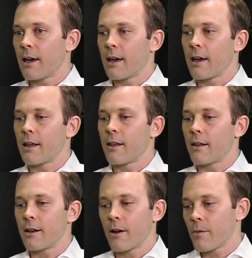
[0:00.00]

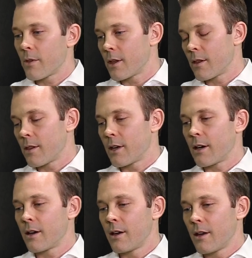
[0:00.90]
And
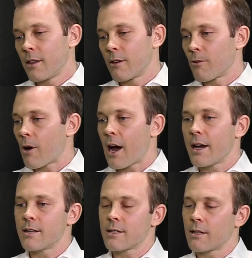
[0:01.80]
the
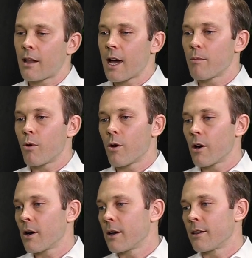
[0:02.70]
rise in
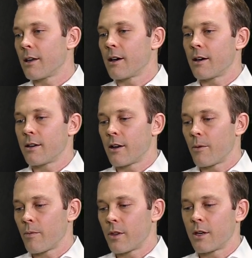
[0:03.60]
LIBOR and
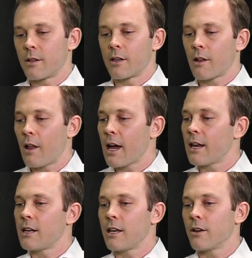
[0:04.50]
the decline
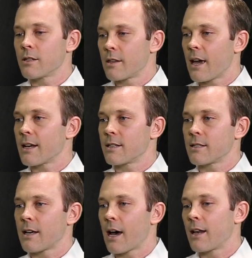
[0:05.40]
in yields on the asset
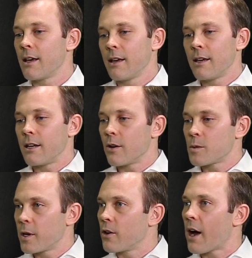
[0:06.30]
side, it's
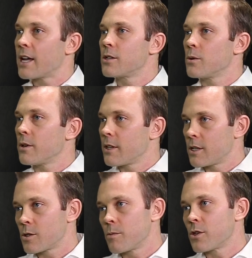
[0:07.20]
been gradual and the
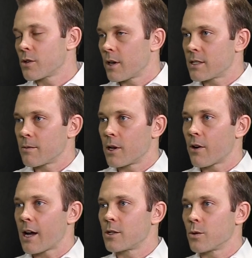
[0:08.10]
distribution rates have been
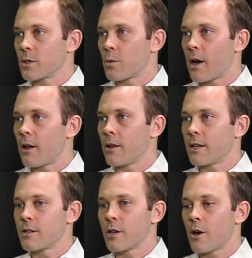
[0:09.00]
gradual as well.
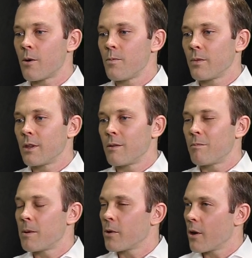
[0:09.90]
And so
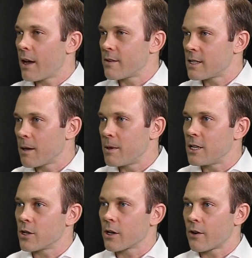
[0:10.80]
people don't have the same
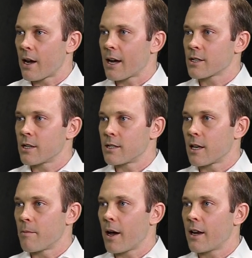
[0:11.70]
knee-jerk reaction as
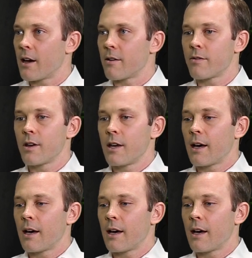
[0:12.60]
they might have